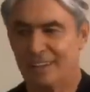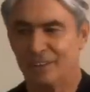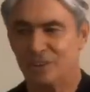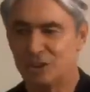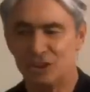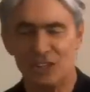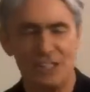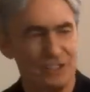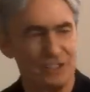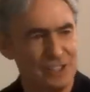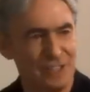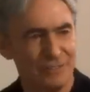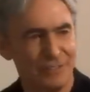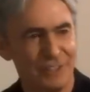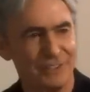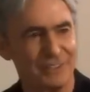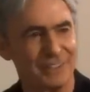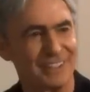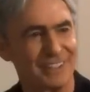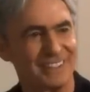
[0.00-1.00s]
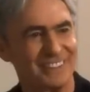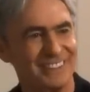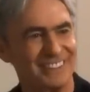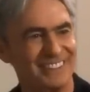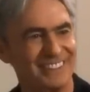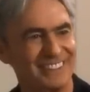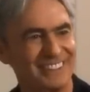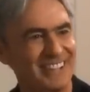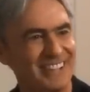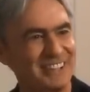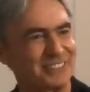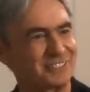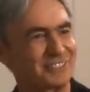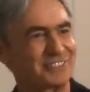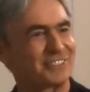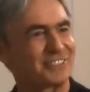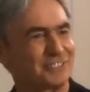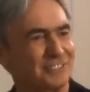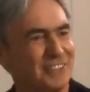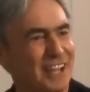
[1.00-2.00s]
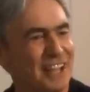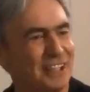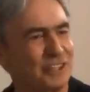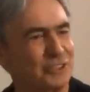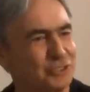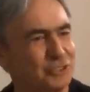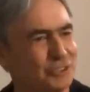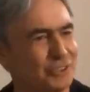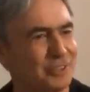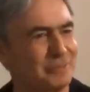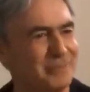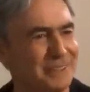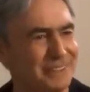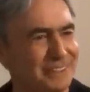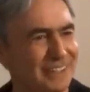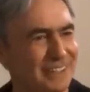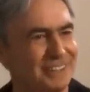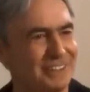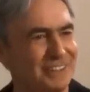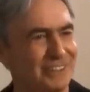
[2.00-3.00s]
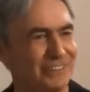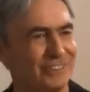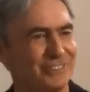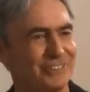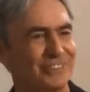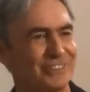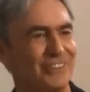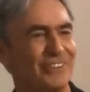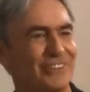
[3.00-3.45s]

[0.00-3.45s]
will change everything. And it should have been done years ago.